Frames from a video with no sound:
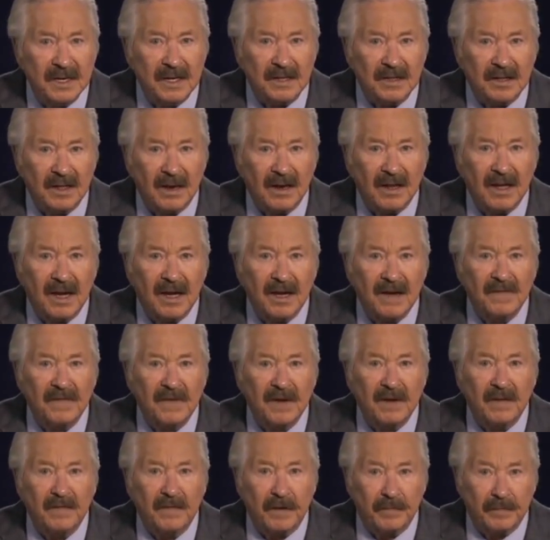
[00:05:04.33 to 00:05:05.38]
in the life
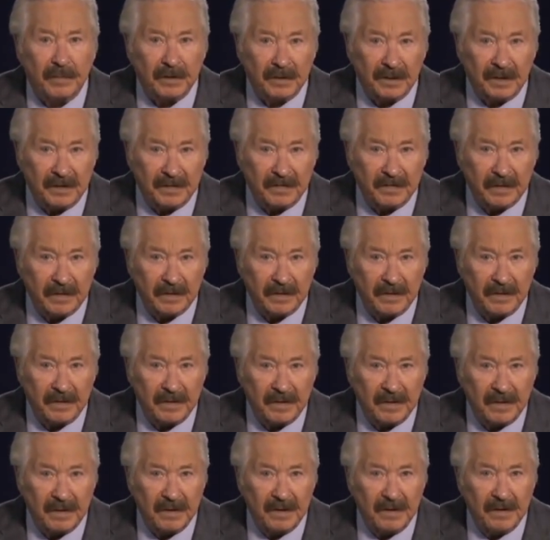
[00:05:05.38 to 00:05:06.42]
of a believer.
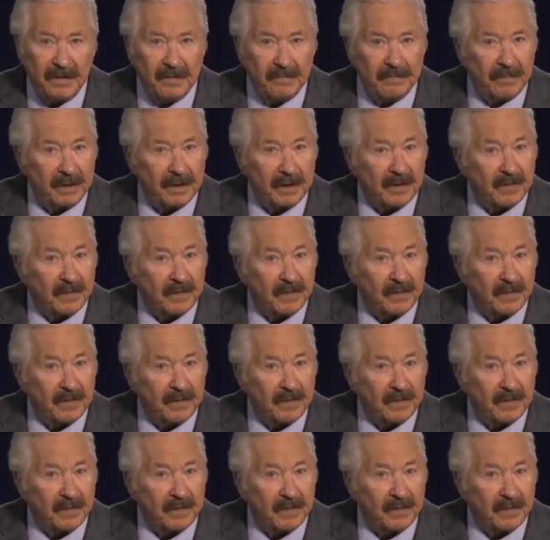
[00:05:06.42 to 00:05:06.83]
But